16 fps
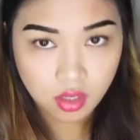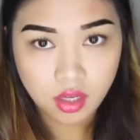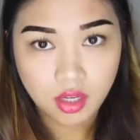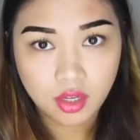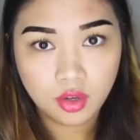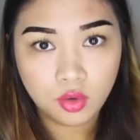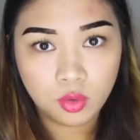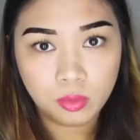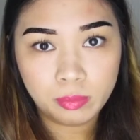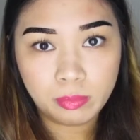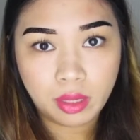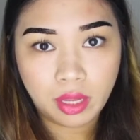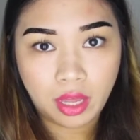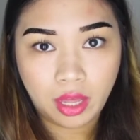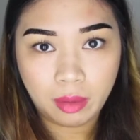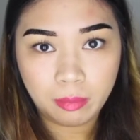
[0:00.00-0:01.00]
I hope
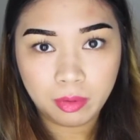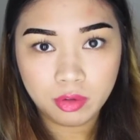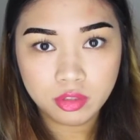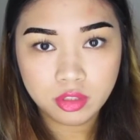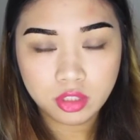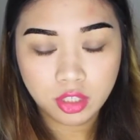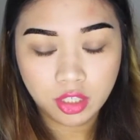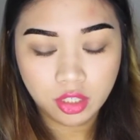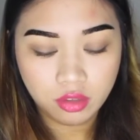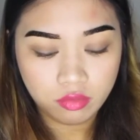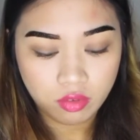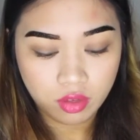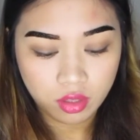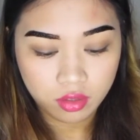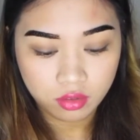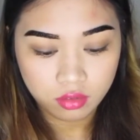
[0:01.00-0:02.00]
my eyebrows are
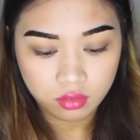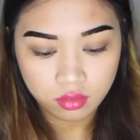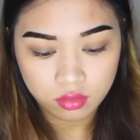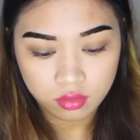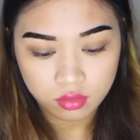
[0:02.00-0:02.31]
even